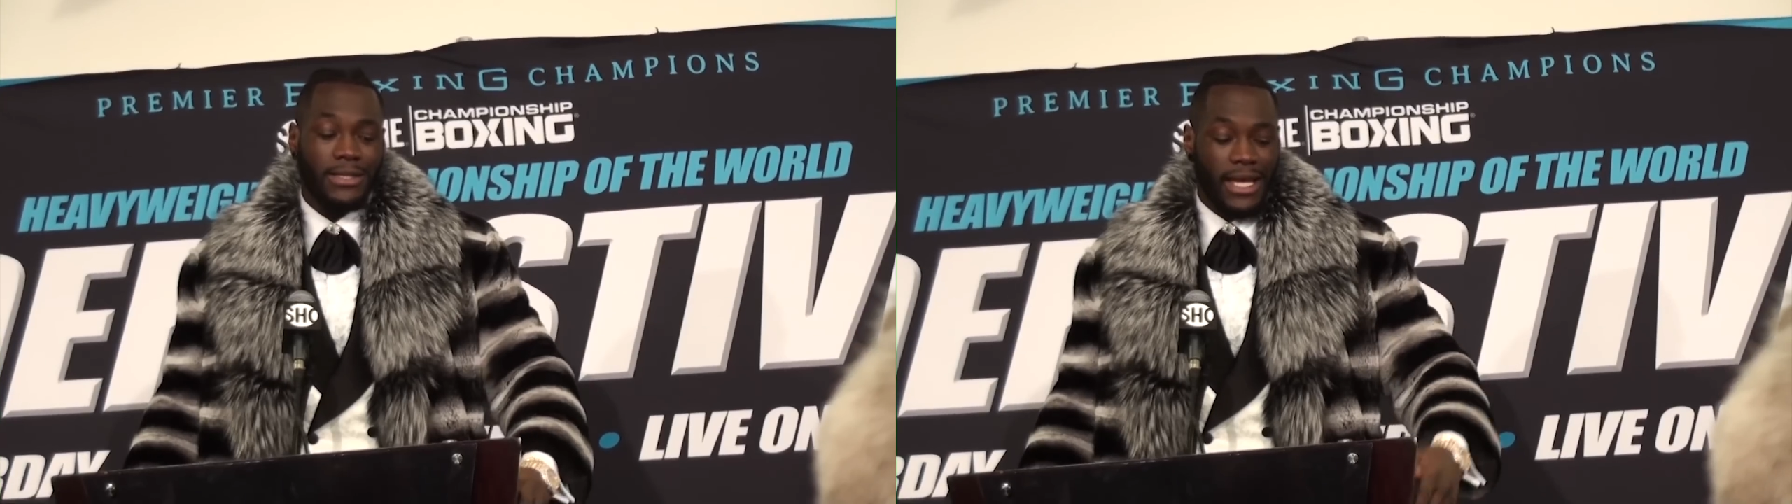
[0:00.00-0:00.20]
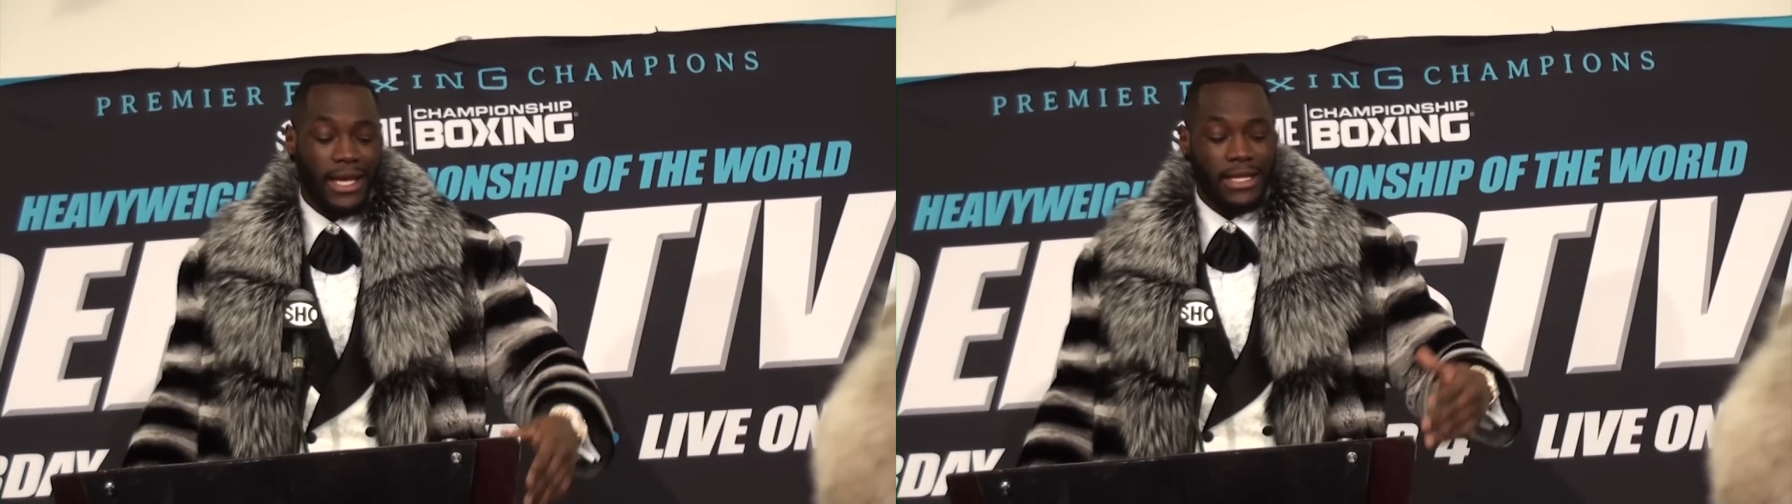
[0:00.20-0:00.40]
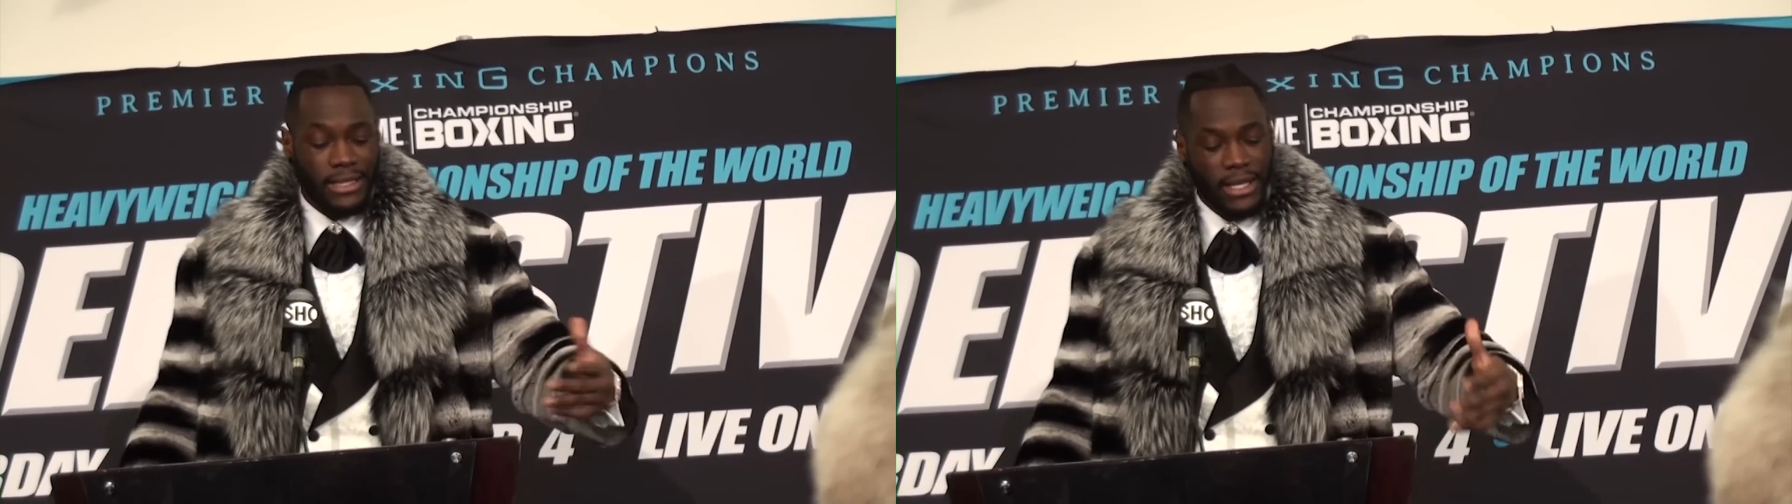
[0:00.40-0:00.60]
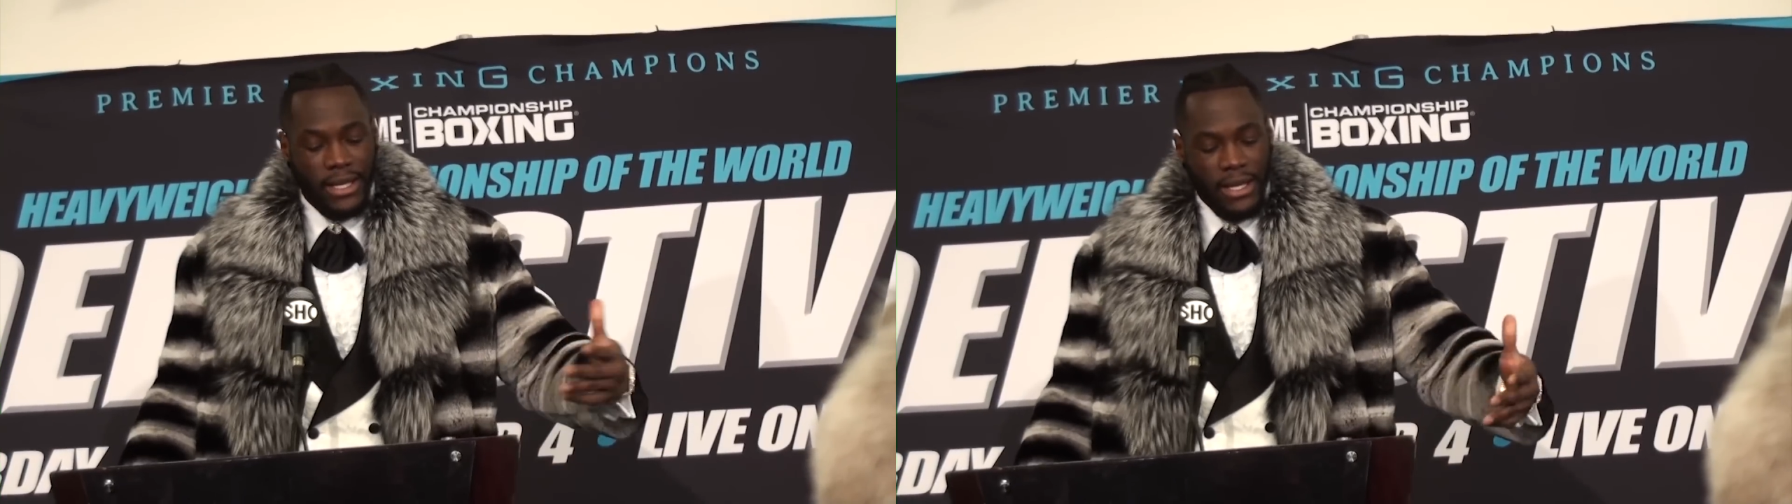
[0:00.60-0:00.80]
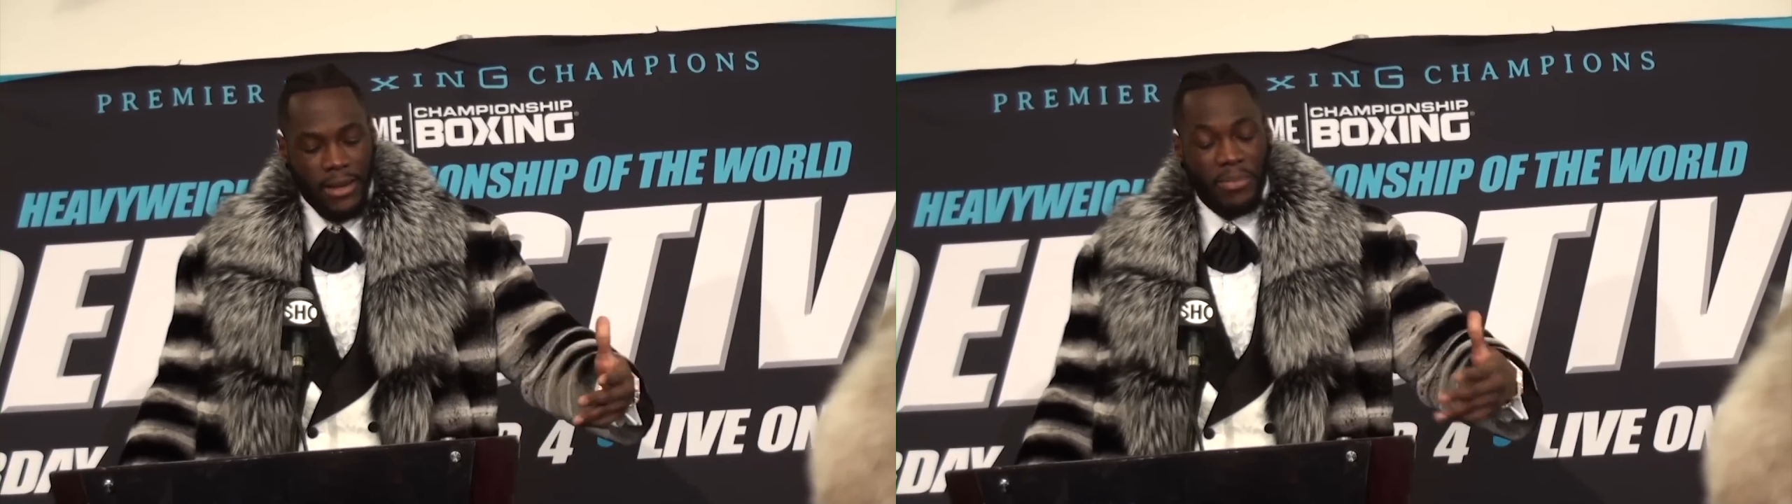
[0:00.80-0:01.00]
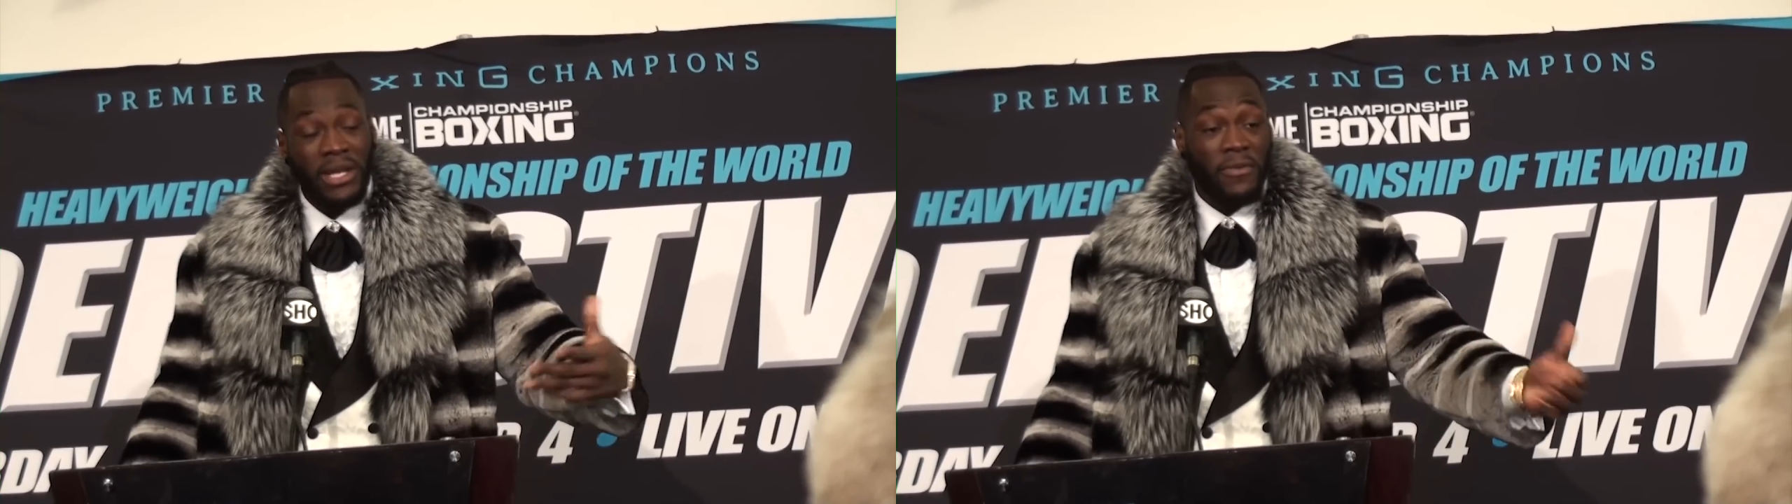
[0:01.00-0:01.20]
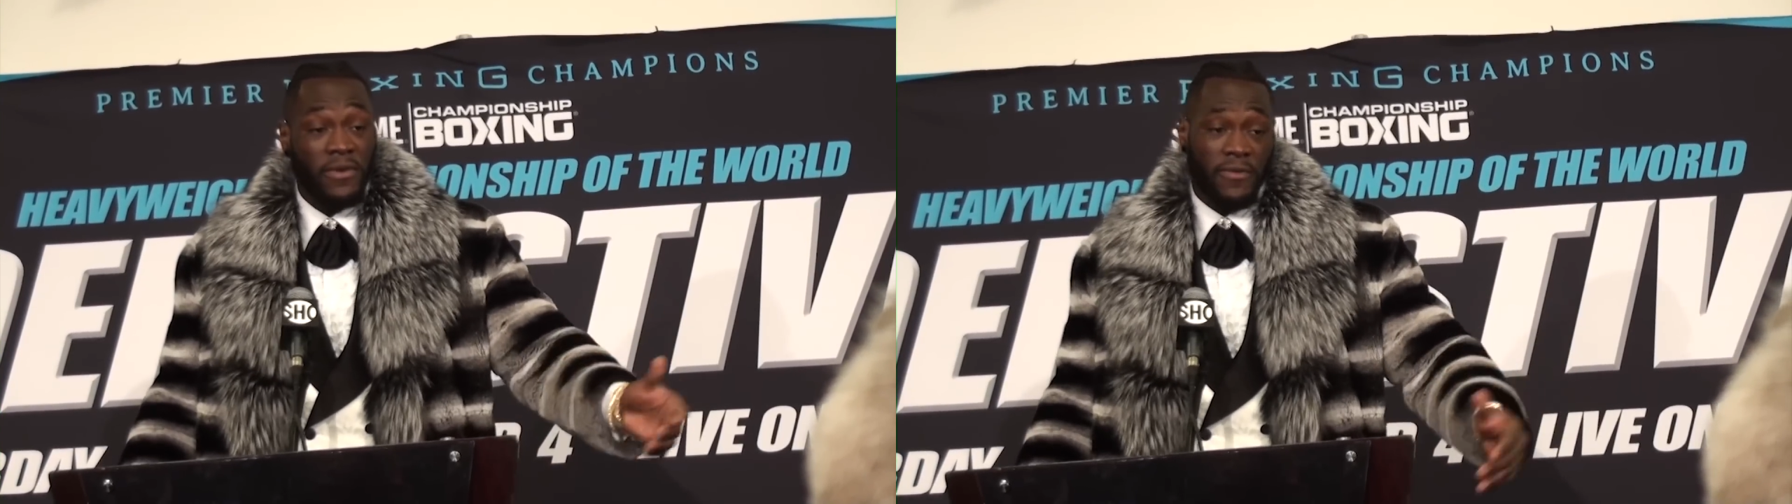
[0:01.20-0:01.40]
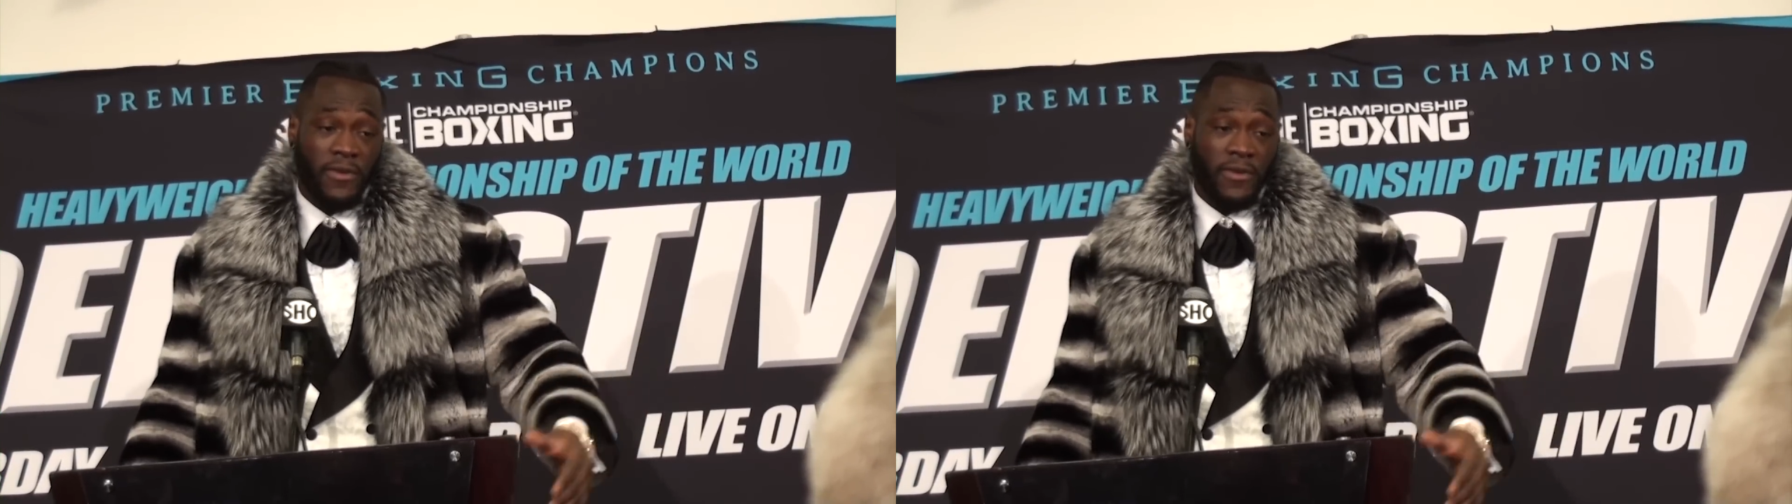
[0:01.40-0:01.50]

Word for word: they can benefit